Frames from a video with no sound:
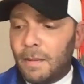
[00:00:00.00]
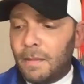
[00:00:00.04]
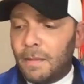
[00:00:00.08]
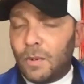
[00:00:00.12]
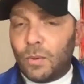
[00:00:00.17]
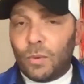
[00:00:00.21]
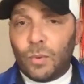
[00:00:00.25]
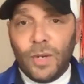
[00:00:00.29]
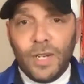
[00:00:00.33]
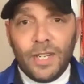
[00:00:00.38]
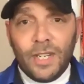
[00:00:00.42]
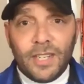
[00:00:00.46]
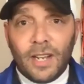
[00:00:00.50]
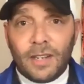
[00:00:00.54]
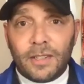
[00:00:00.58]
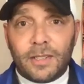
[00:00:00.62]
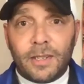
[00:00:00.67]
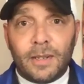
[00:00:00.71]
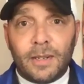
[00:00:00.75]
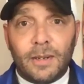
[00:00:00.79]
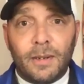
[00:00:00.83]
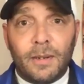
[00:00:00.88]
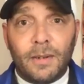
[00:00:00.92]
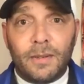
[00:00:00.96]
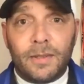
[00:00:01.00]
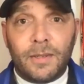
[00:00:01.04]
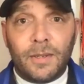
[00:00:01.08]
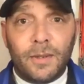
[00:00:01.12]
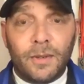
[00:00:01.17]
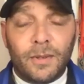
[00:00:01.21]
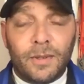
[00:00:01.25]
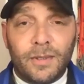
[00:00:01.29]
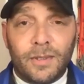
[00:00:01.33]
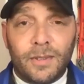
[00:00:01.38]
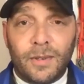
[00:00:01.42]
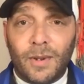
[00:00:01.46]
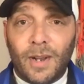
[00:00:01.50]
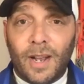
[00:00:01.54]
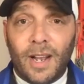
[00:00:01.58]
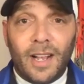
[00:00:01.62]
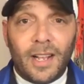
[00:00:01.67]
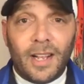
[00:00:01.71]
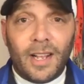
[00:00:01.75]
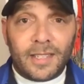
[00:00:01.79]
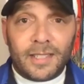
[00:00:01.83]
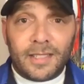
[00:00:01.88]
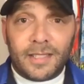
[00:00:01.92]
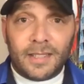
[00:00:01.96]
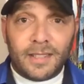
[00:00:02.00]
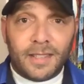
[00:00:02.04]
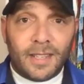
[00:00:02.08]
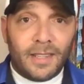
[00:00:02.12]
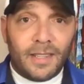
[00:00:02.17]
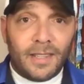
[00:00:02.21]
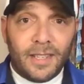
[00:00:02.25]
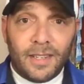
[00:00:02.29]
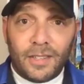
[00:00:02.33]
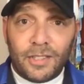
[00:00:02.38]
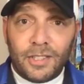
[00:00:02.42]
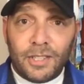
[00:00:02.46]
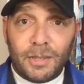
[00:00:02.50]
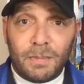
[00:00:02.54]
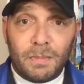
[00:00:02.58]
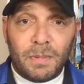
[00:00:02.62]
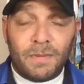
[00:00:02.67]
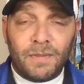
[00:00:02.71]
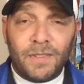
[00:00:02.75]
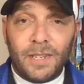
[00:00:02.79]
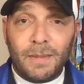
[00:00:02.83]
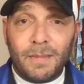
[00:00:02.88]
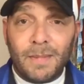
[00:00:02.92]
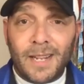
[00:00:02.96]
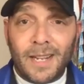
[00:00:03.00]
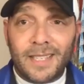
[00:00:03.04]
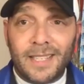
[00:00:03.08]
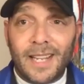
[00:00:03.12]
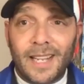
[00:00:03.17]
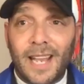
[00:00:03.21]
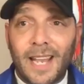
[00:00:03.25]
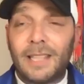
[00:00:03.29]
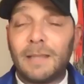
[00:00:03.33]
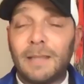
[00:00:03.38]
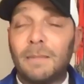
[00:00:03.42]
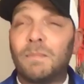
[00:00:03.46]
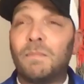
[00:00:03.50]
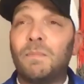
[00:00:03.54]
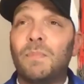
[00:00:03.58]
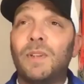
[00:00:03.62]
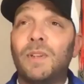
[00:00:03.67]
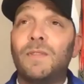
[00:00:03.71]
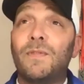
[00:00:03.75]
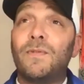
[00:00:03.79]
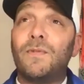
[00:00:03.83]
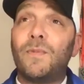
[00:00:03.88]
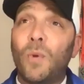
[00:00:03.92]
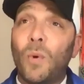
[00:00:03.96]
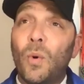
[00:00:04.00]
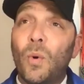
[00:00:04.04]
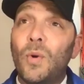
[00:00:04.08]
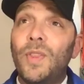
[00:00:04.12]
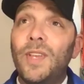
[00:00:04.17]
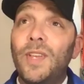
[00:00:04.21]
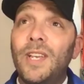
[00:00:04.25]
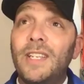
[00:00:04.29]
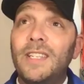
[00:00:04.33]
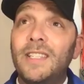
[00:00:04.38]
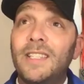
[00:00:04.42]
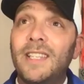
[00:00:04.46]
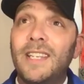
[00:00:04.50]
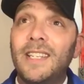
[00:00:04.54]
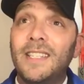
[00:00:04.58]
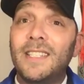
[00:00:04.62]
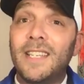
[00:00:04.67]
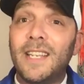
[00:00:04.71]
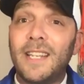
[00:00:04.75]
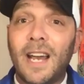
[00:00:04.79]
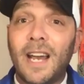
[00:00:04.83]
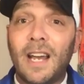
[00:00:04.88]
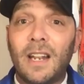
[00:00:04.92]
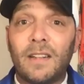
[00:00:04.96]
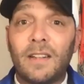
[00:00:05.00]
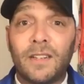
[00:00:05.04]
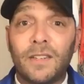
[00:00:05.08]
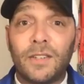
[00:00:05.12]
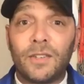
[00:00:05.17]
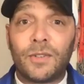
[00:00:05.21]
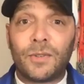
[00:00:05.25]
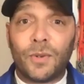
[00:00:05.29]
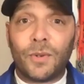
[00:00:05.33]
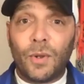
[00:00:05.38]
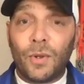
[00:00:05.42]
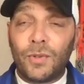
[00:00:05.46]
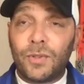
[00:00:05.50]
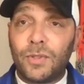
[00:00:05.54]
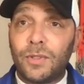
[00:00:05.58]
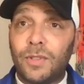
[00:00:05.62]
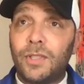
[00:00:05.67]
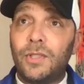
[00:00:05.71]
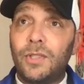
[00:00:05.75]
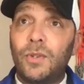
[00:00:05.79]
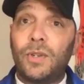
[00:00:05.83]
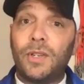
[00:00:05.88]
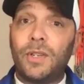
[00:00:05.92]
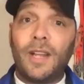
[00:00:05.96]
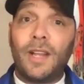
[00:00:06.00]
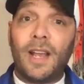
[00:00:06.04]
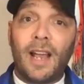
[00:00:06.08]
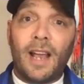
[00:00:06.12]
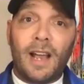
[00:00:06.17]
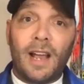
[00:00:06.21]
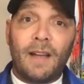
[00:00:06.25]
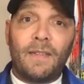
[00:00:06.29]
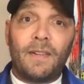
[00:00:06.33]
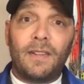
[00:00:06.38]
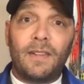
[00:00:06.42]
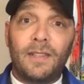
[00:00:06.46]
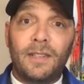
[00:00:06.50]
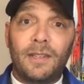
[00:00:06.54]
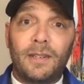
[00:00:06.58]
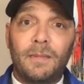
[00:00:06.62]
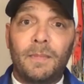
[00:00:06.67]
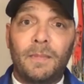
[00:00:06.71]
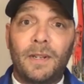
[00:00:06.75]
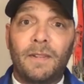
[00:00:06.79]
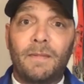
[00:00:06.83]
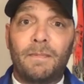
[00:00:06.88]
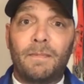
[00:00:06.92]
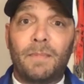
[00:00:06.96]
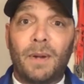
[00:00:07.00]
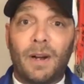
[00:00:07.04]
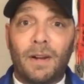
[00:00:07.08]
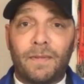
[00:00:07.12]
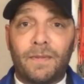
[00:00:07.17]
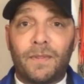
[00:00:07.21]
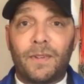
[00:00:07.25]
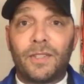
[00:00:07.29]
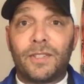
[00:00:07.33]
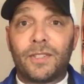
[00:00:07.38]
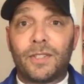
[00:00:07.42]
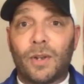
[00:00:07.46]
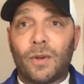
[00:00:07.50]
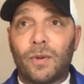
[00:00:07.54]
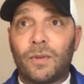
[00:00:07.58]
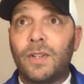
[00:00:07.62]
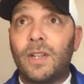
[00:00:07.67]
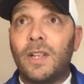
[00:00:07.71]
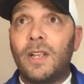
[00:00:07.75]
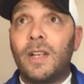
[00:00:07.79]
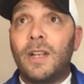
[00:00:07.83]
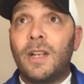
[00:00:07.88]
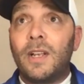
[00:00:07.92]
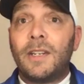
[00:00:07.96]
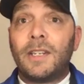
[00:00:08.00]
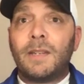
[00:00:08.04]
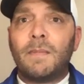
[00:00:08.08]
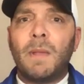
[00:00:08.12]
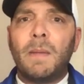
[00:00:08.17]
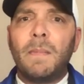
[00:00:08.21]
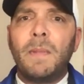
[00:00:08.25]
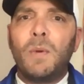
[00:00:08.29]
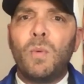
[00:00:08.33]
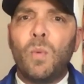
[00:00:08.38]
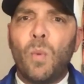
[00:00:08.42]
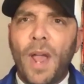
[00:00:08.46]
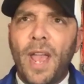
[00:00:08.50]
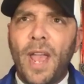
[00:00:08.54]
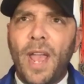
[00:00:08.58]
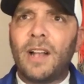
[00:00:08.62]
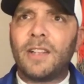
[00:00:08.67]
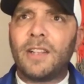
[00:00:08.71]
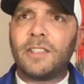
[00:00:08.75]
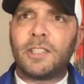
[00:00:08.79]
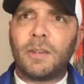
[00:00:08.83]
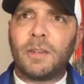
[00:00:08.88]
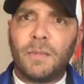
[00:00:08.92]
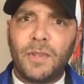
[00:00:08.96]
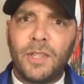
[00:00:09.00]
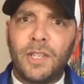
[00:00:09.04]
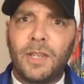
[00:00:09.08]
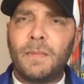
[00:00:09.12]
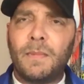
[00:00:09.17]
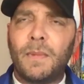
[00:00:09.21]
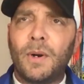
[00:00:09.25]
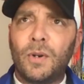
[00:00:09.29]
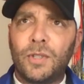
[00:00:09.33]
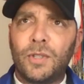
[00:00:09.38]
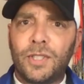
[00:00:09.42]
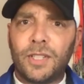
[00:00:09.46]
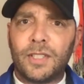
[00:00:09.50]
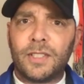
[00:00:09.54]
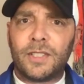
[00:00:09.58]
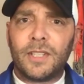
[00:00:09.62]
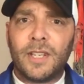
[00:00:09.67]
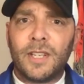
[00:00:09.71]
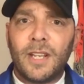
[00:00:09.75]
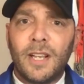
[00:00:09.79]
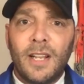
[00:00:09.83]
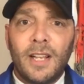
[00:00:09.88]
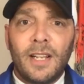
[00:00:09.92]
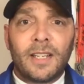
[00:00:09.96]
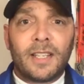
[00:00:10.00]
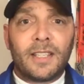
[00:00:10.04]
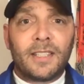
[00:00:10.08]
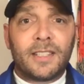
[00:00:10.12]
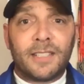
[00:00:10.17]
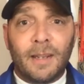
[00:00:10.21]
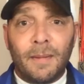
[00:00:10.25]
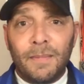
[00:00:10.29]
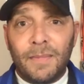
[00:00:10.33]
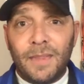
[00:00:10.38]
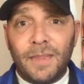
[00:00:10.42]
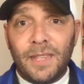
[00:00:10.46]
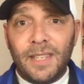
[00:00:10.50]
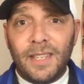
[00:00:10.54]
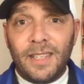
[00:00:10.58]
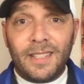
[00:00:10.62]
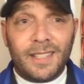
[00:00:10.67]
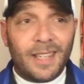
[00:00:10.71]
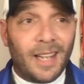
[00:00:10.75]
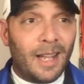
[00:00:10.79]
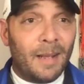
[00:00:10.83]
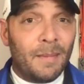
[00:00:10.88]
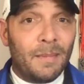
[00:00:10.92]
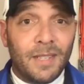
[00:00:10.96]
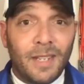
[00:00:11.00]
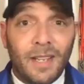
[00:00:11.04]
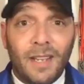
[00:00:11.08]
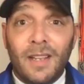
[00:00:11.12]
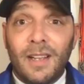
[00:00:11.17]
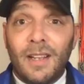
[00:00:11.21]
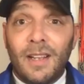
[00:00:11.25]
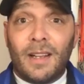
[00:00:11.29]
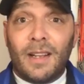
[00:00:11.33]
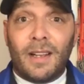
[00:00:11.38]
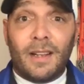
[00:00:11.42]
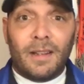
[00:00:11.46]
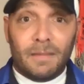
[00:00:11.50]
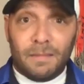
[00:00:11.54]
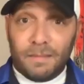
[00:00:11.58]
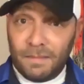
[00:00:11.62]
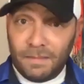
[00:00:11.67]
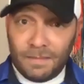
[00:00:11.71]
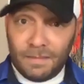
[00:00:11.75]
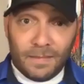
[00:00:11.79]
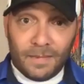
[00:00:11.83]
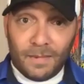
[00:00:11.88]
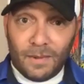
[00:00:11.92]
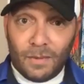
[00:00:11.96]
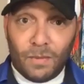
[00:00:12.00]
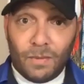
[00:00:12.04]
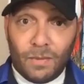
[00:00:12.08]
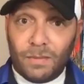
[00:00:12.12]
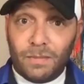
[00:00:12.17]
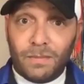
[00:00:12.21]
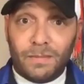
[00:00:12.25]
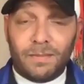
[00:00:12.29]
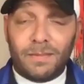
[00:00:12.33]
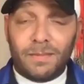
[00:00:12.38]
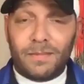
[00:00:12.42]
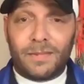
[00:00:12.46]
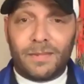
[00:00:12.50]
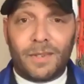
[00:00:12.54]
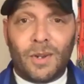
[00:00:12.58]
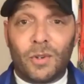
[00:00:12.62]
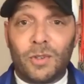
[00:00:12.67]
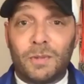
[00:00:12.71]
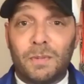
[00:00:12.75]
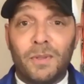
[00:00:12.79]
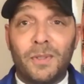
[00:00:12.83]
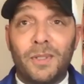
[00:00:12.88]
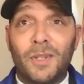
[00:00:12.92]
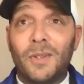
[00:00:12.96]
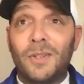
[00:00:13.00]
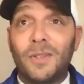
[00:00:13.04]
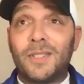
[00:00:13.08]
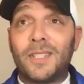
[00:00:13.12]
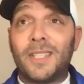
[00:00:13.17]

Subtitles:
Reach out to us, the leadership of Team Addict Athlete, before these things get out of control, so that you can have a little bit of buffer zone to maybe weigh out some of the emotions. Because sometimes, Coach Blue knows